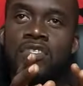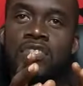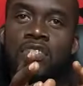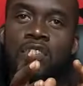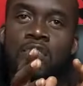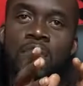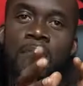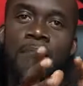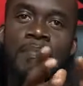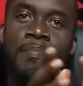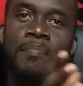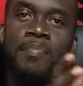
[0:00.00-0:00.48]
you
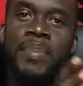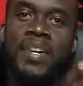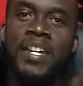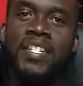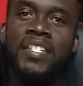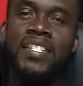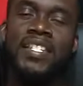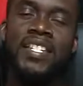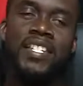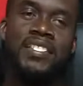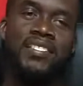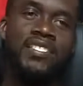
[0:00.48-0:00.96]
know,
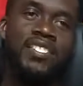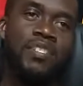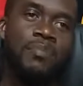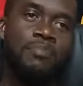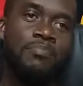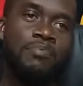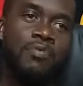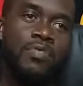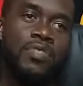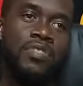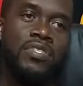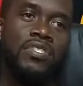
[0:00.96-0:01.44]
Pacquiao's at a
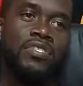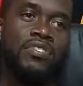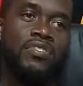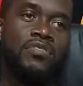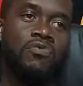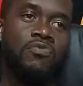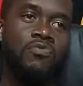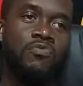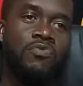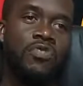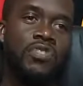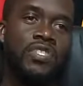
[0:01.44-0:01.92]
point in his
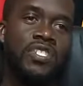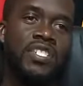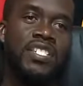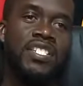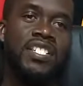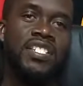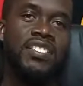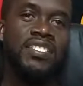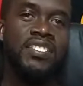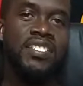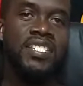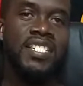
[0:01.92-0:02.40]
career, he
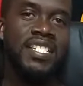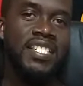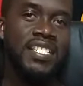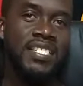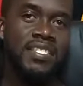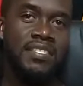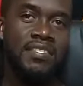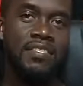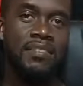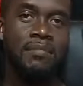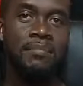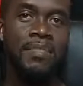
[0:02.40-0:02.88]
doesn't
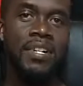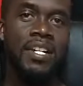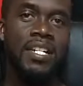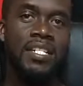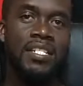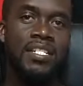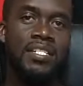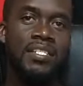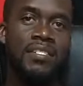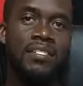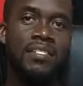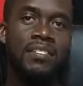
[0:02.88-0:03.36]
need the
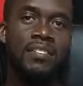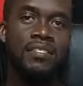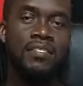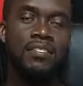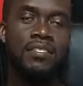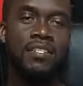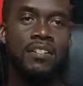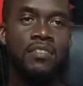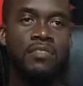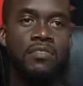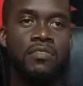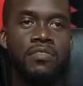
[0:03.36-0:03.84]
money, you
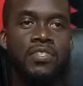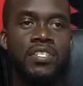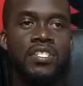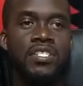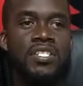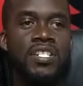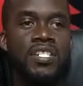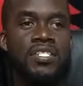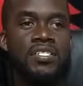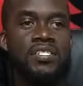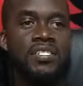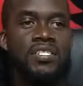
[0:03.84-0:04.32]
know, he
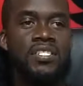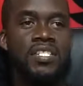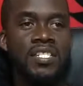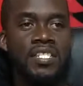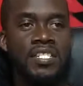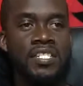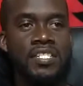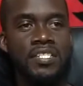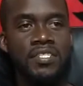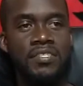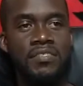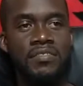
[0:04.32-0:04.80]
doesn't
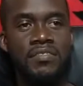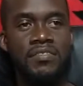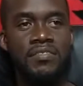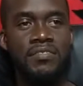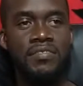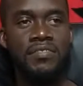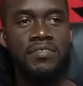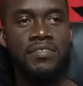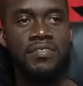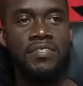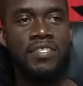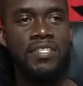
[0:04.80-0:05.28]
need
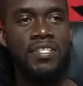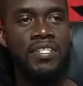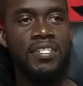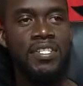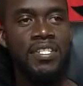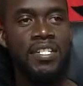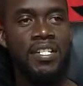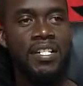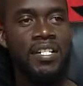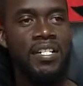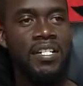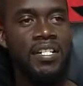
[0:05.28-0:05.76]

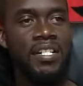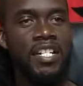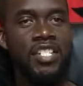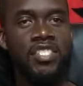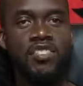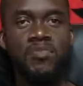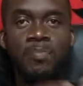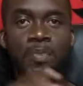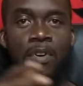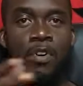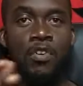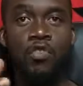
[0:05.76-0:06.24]
the
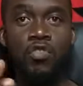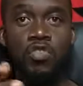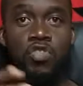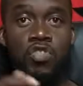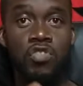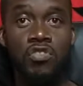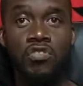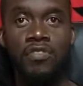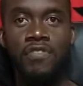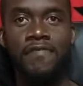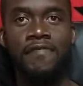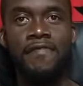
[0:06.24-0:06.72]

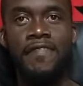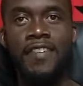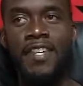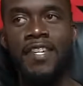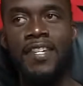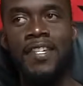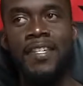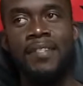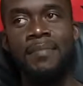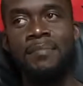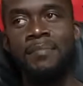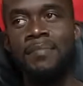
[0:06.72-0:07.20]
exposure, the
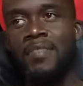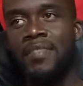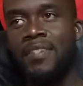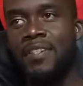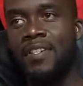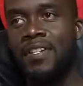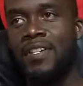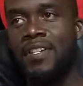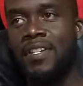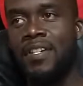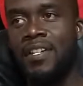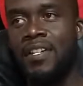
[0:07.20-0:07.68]
fame.
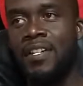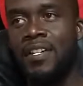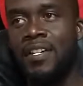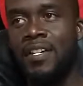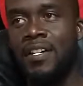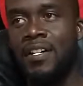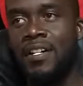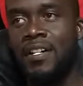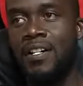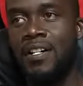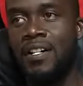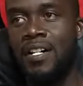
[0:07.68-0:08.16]

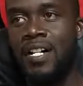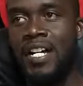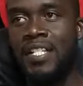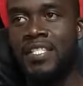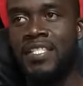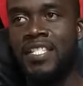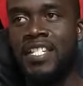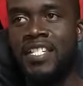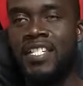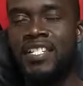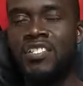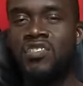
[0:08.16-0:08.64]
I
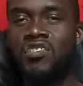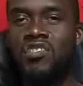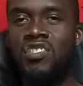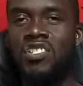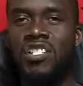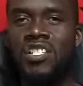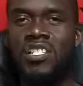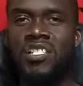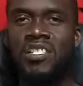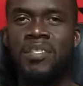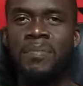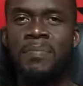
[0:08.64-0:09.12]
think he's
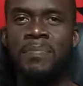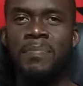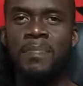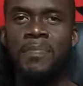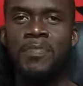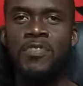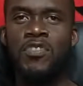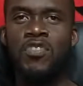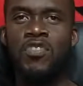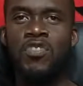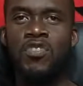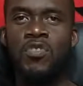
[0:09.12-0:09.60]
looking
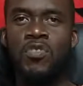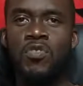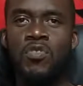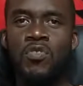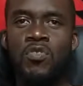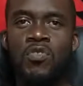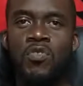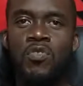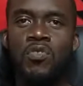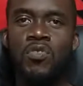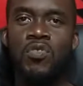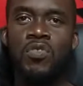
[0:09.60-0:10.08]

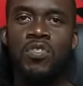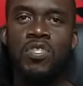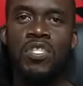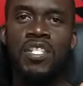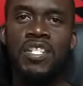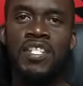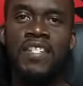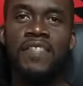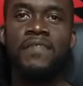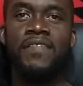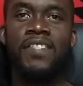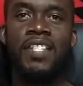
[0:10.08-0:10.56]
to
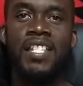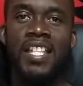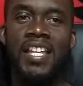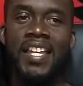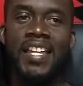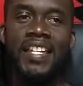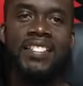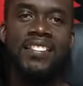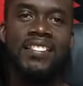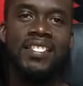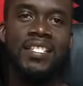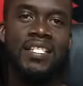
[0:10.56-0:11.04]
leave a
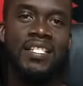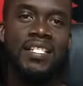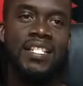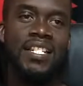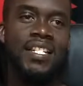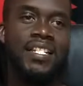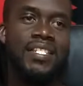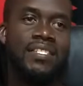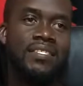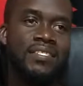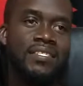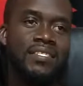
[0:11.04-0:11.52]
lasting
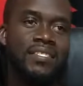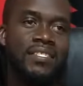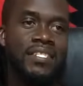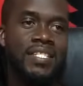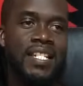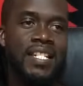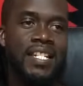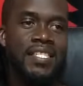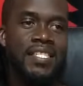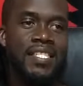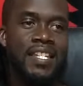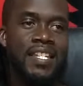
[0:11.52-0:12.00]
legacy.
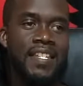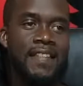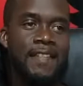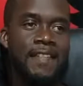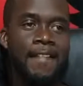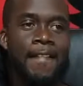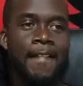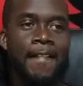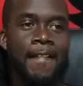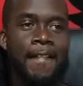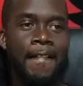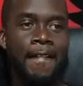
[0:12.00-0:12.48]
And I
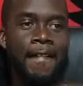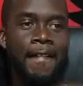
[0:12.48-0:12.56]
think,